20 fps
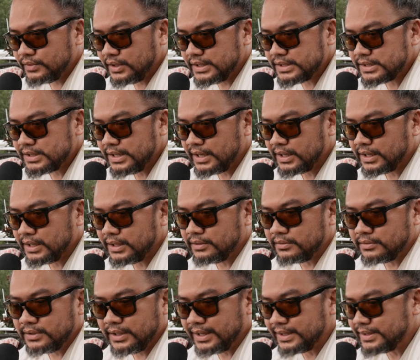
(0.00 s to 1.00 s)
It's like
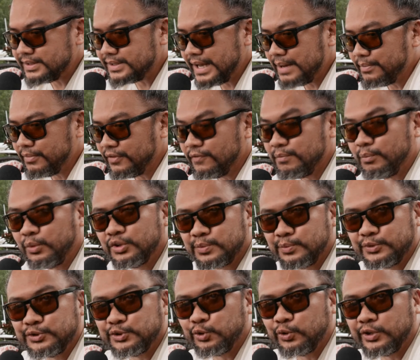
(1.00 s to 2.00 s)
an exam of
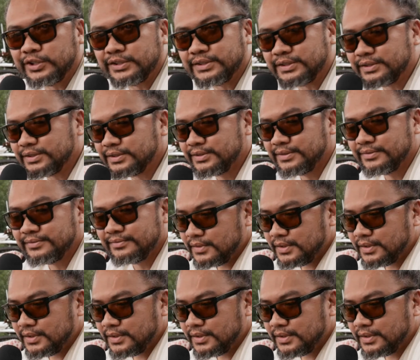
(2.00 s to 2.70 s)
multiple choices.